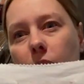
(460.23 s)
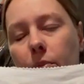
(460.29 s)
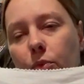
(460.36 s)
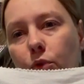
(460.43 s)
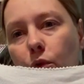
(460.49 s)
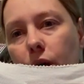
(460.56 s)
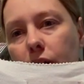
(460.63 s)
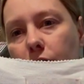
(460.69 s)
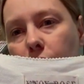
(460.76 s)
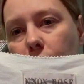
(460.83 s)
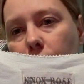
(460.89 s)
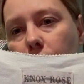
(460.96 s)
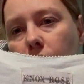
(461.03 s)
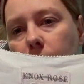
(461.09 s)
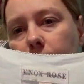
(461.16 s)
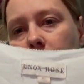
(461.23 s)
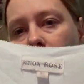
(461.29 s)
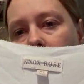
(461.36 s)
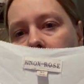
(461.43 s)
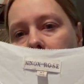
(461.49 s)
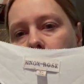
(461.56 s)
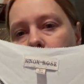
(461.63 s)
embroidered
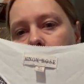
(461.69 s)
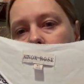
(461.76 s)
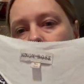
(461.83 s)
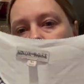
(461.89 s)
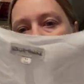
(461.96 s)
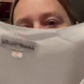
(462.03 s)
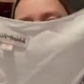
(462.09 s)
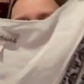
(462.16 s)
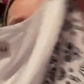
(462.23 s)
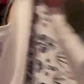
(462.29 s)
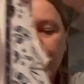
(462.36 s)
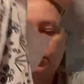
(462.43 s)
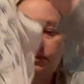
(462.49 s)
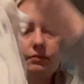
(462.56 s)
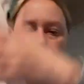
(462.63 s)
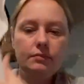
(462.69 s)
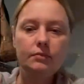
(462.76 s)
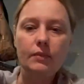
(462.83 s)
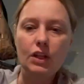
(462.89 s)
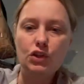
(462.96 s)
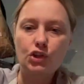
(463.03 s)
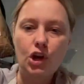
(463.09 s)
blouse.
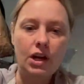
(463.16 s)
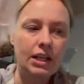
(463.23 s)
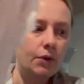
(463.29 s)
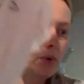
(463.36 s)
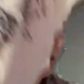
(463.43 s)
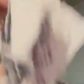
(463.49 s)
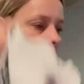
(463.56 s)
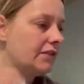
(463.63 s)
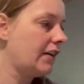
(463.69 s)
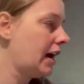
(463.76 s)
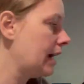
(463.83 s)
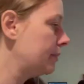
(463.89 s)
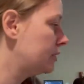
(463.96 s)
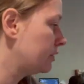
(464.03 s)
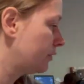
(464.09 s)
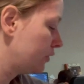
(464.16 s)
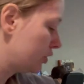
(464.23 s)
Johnny was vibes for